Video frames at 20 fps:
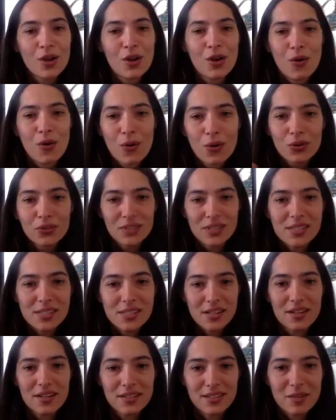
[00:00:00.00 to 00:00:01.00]
all these
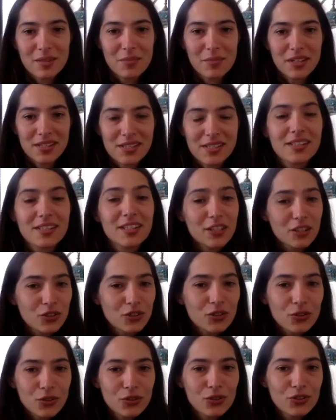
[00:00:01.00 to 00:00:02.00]
dynamics, it
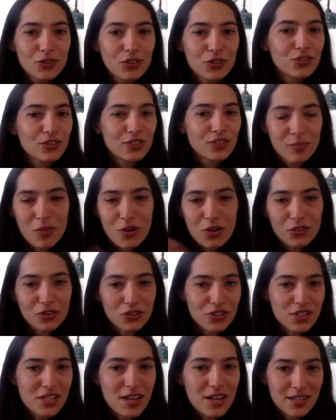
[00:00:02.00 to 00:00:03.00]
could
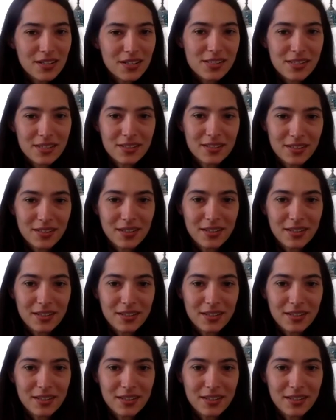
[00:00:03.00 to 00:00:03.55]
democratize and